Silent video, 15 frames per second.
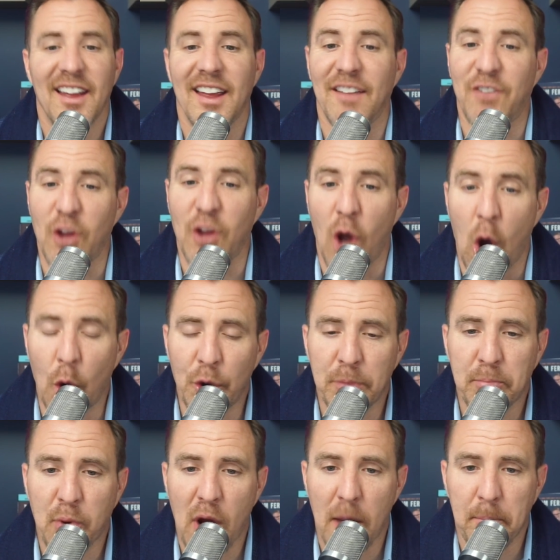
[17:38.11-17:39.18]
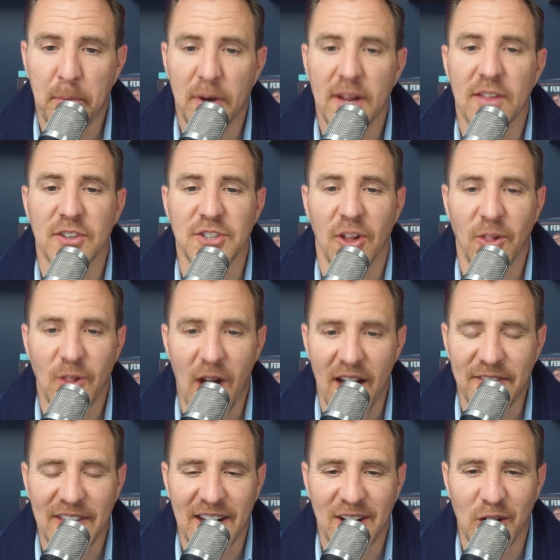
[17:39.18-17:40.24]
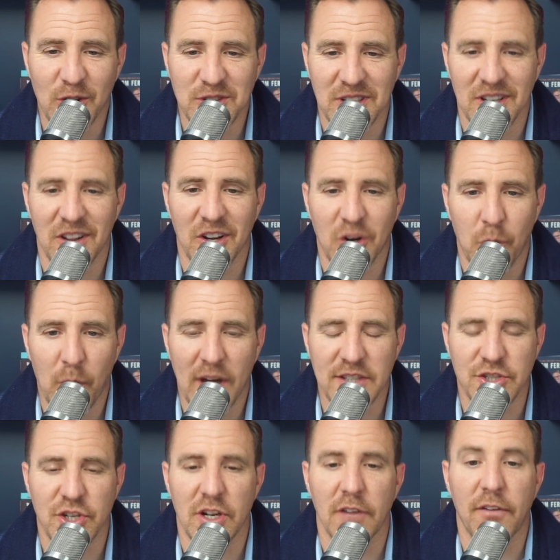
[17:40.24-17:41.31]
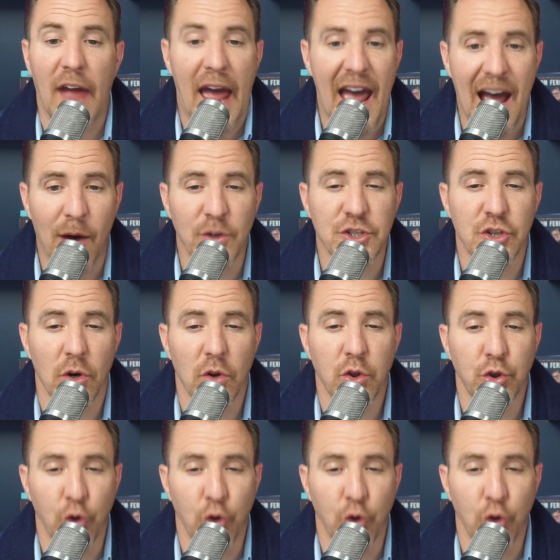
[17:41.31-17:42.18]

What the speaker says: If you own a property, there's a lot that goes into the question of how is your